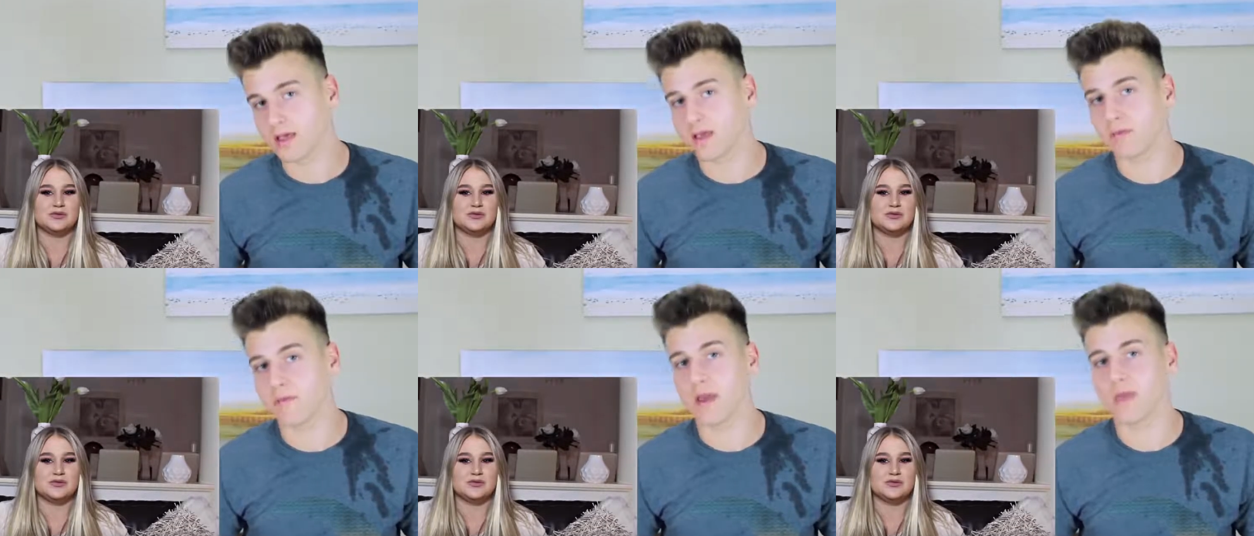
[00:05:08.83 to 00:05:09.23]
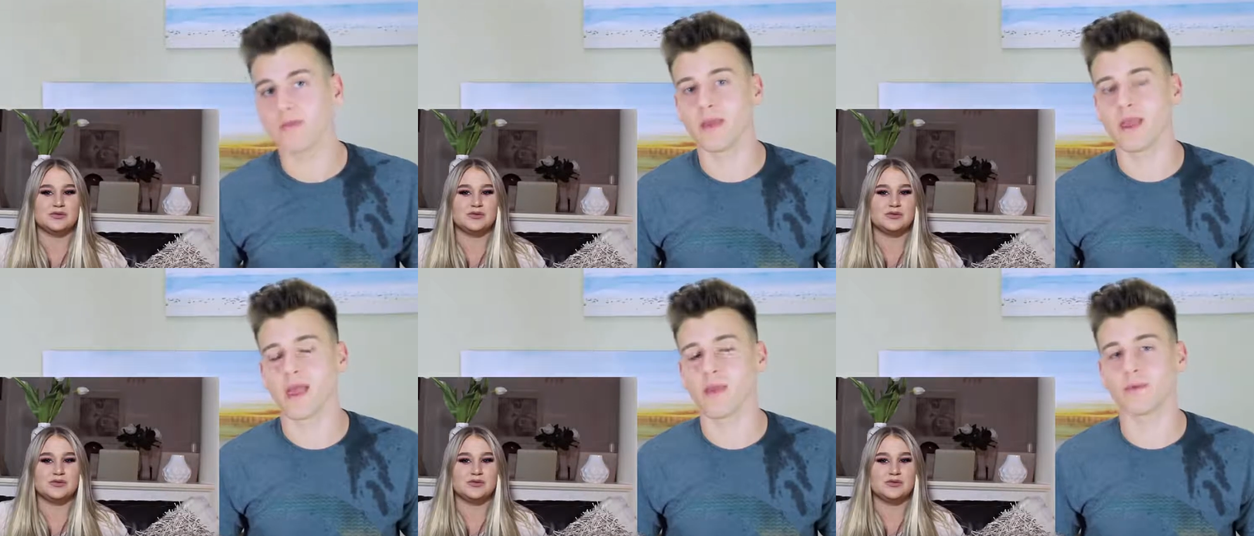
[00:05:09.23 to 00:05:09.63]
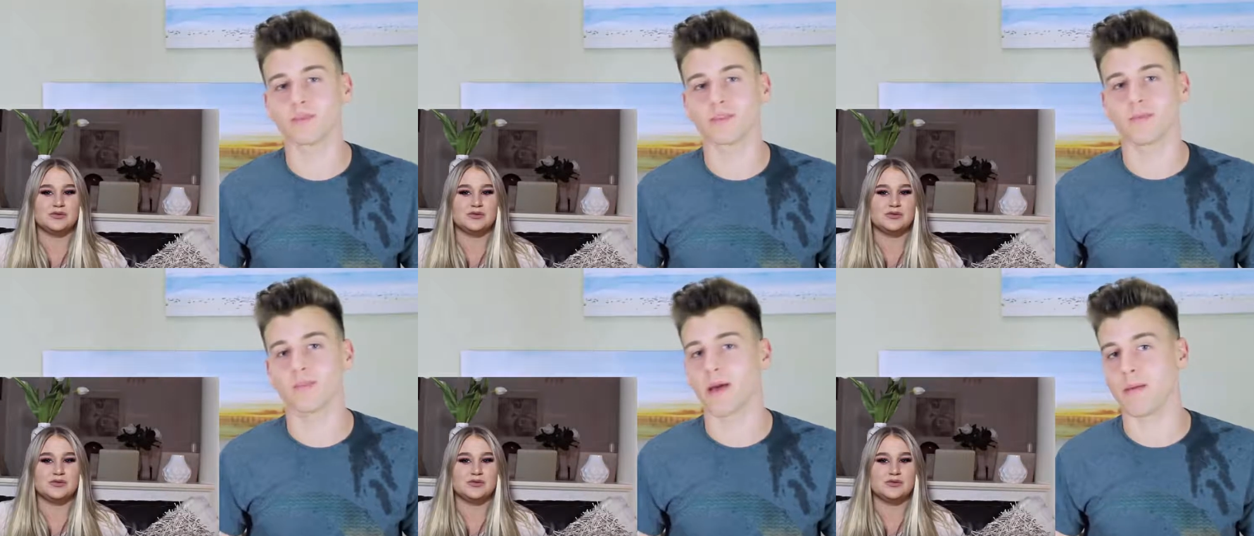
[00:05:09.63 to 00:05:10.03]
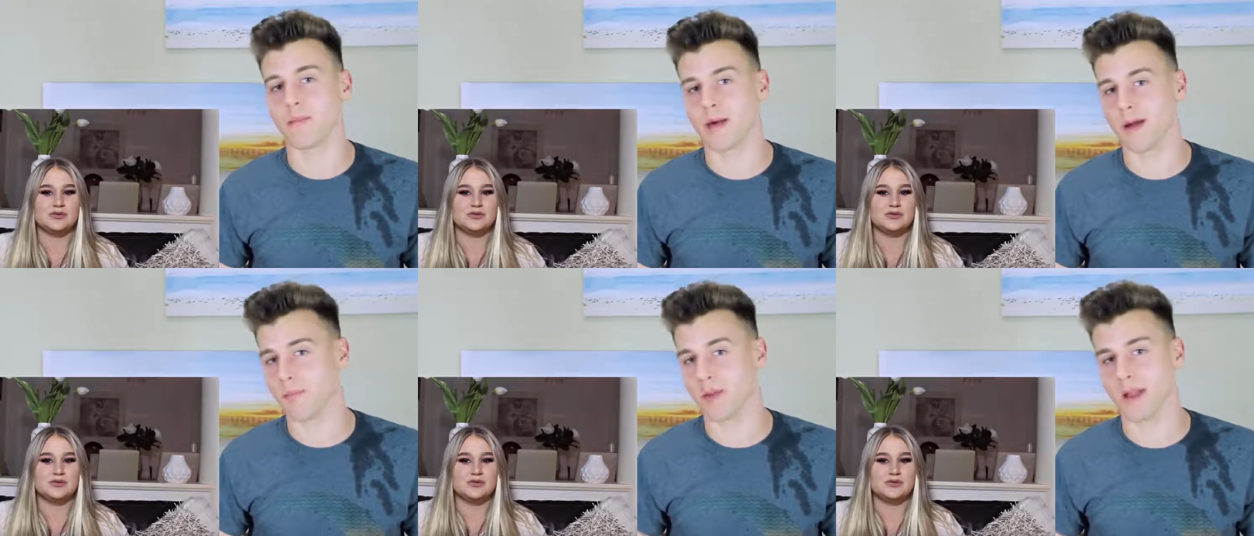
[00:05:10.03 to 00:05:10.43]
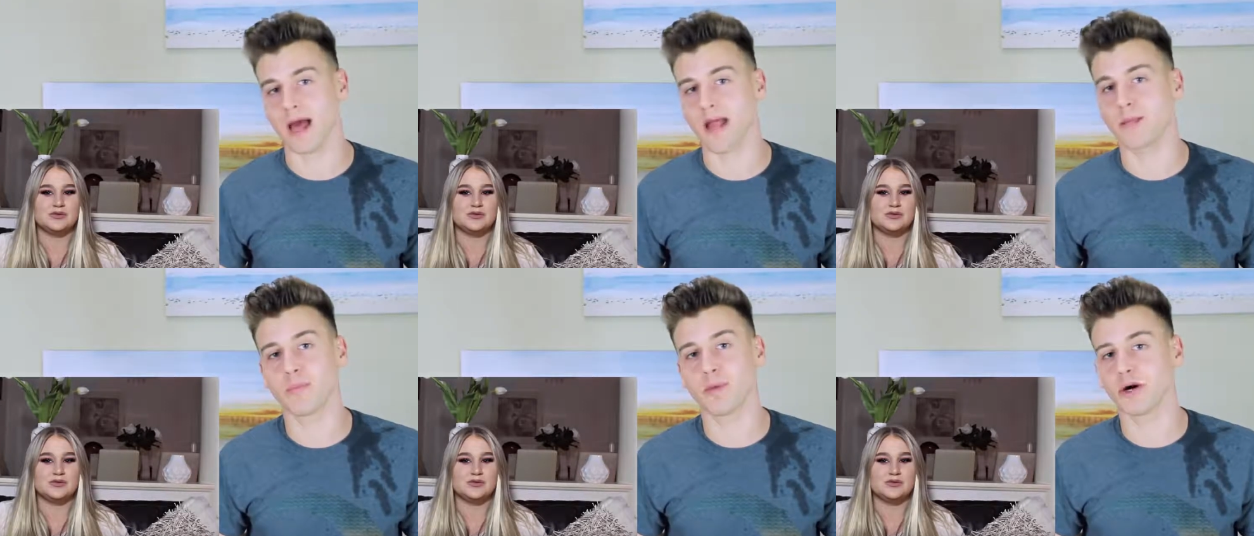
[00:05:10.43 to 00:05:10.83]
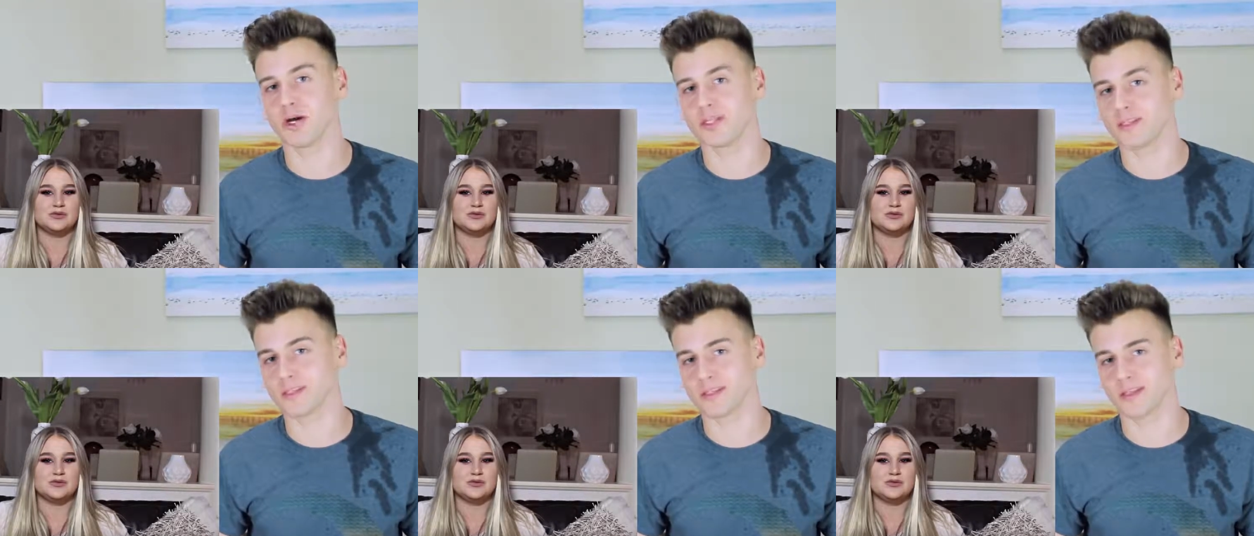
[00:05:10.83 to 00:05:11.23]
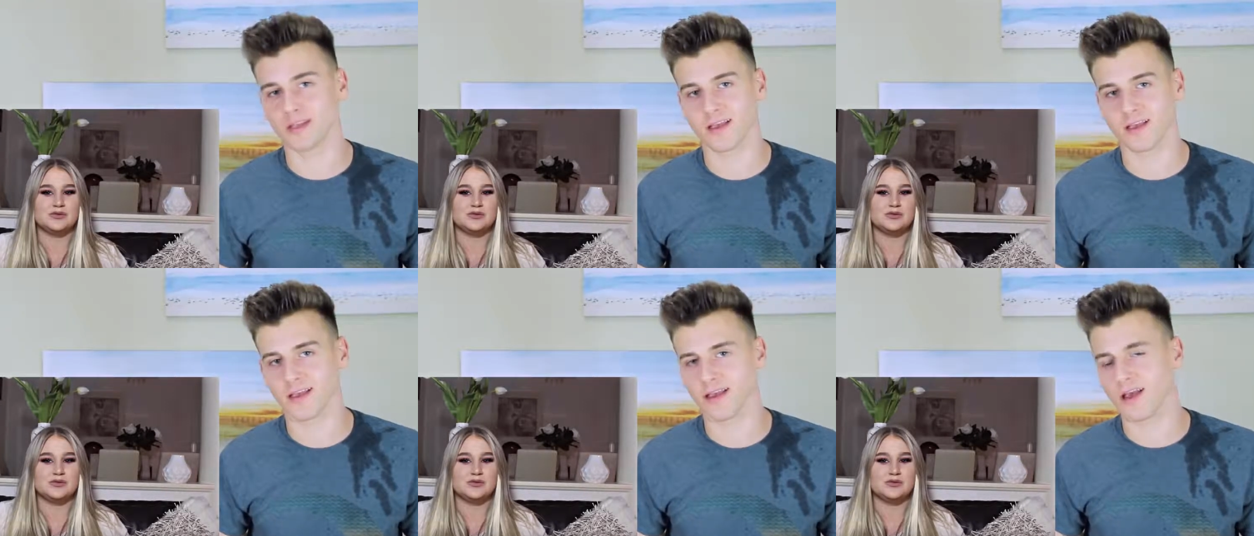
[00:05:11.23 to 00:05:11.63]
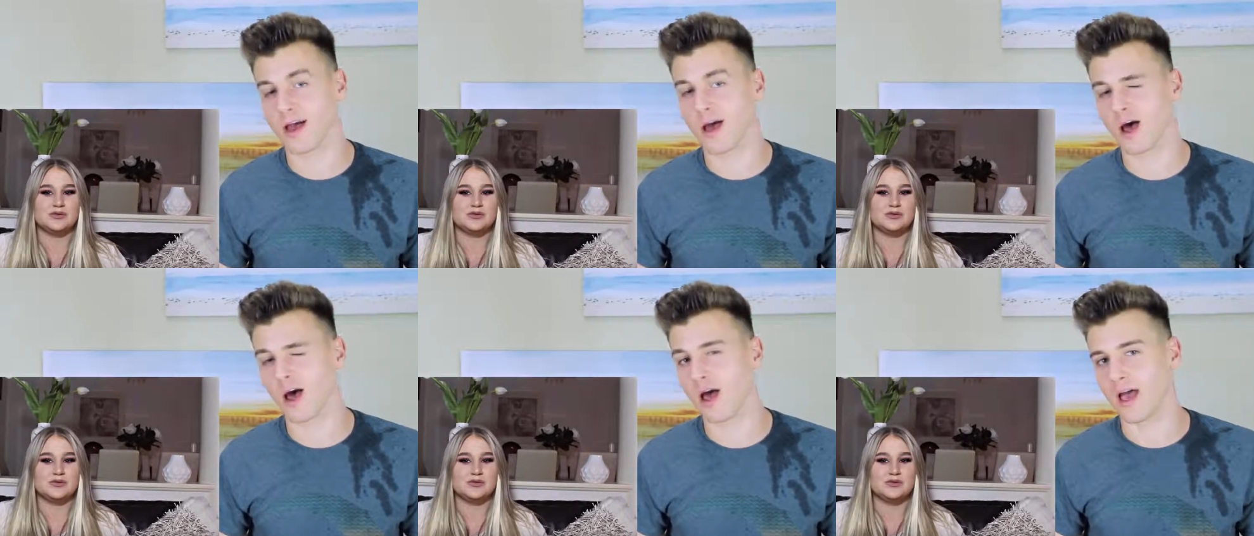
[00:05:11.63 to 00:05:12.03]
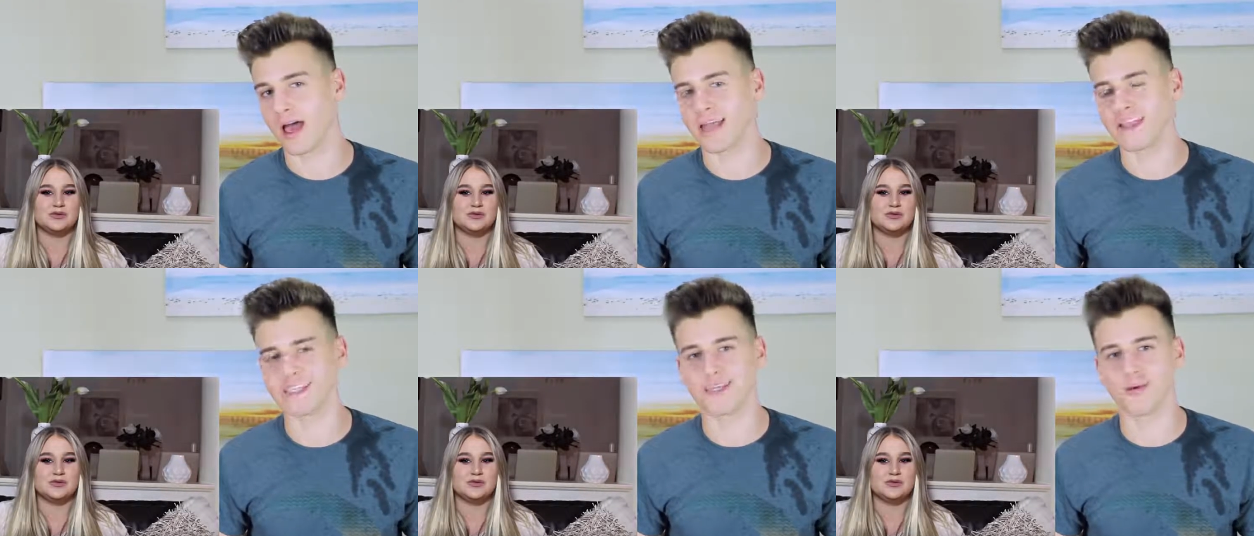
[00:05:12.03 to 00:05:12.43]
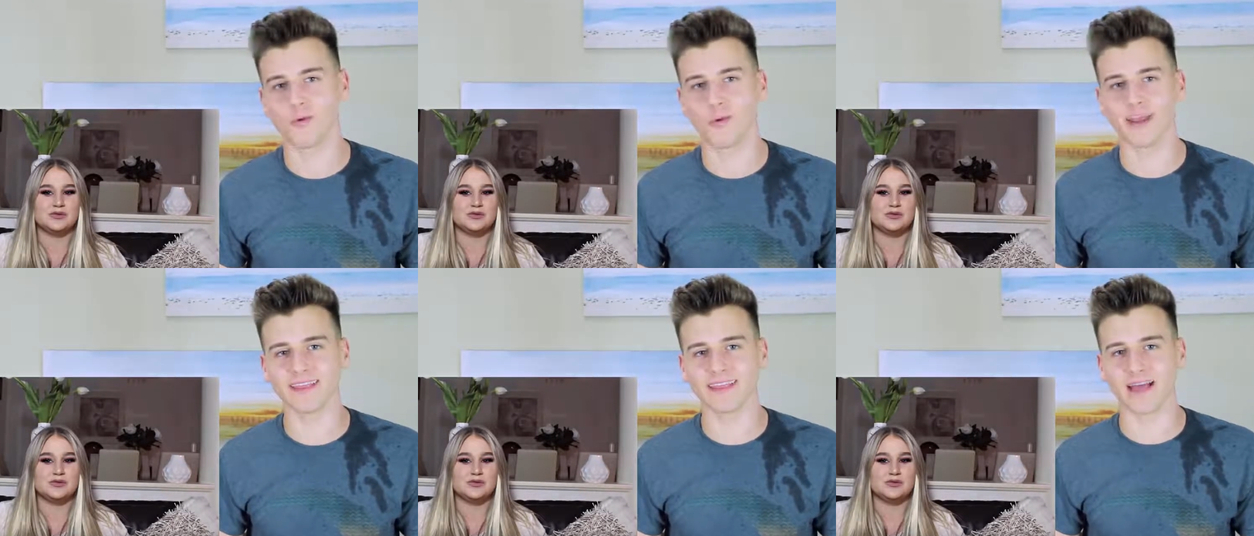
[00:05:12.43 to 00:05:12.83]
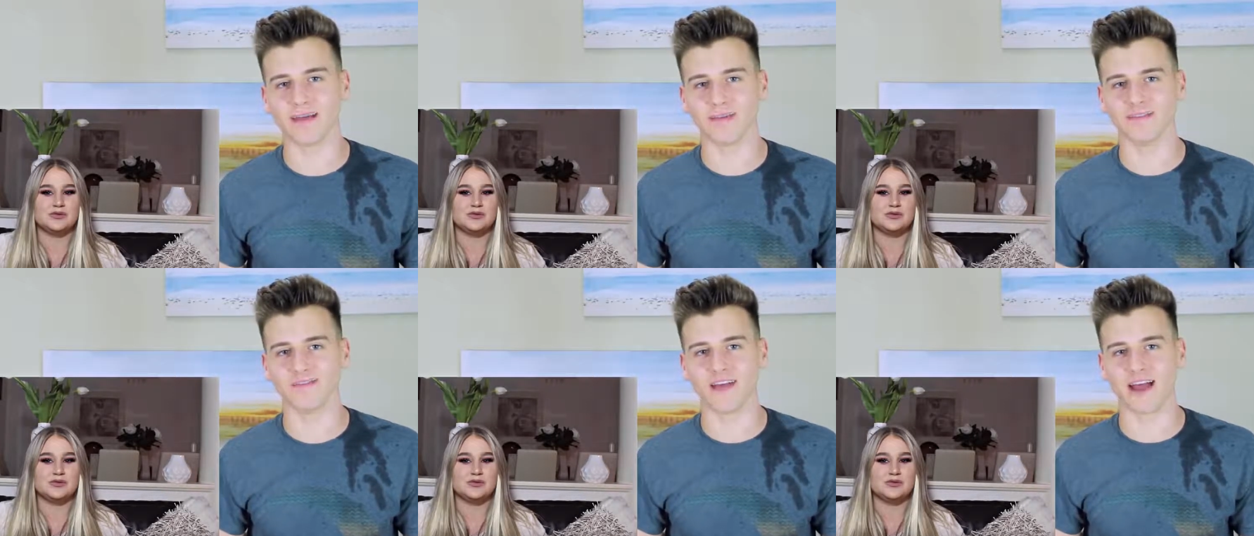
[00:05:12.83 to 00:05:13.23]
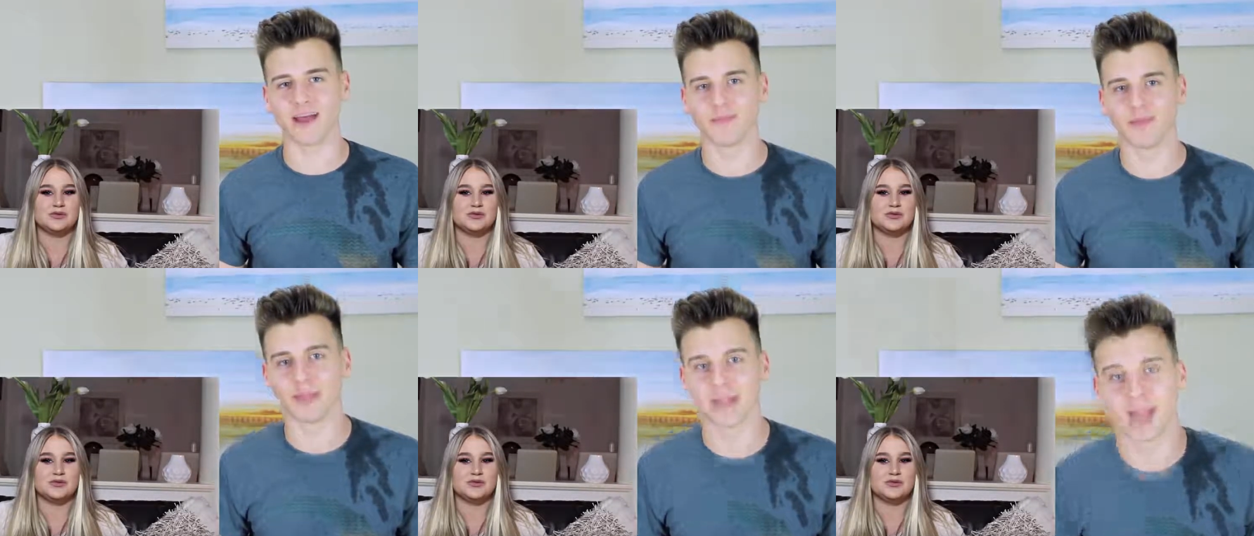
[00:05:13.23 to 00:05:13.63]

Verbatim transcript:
Speaker 1: You may be able to pet my platypus. And then she winked at me, fam.